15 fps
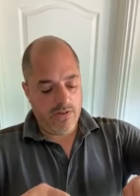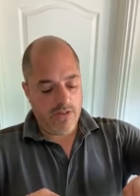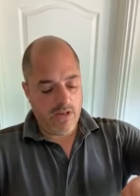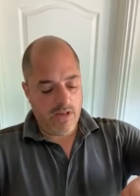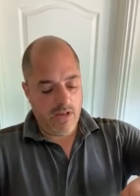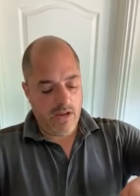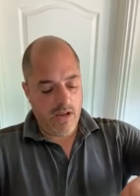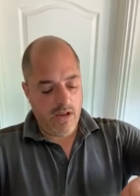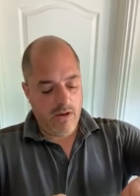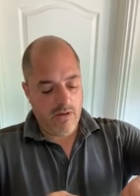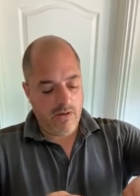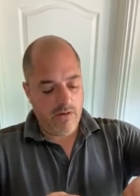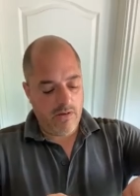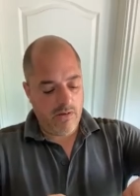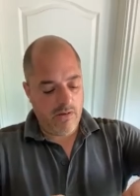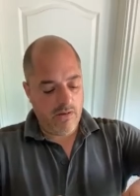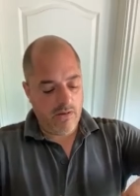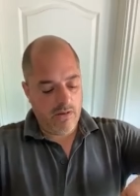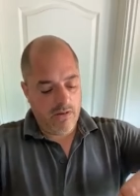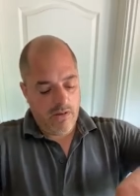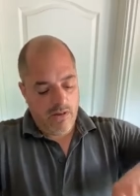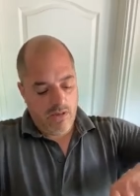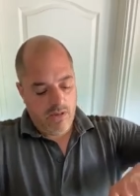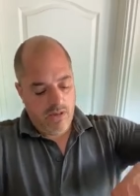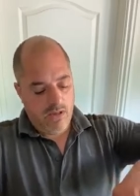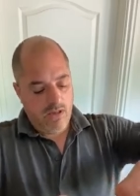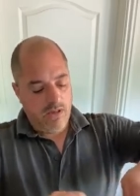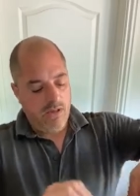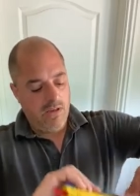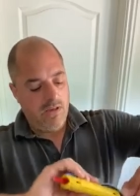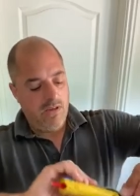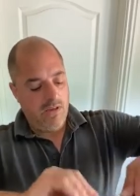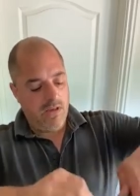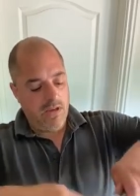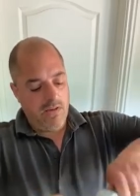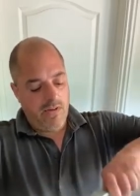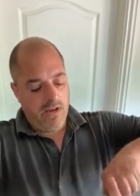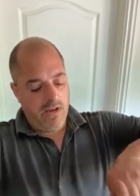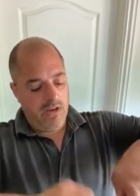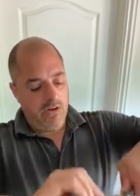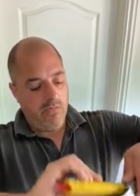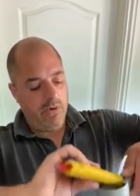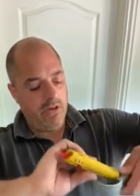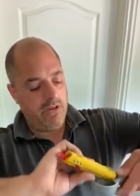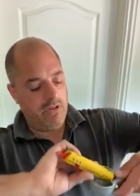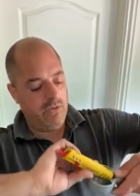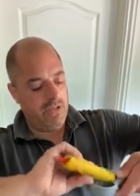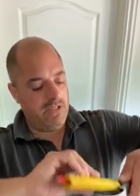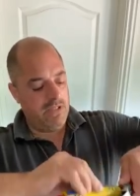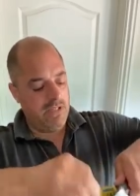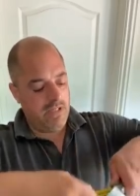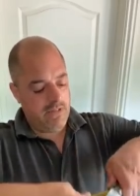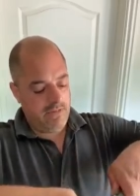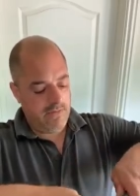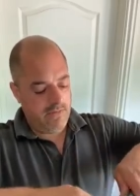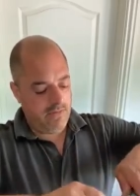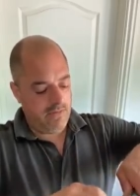as it can go. You can give it a little bit of twisting,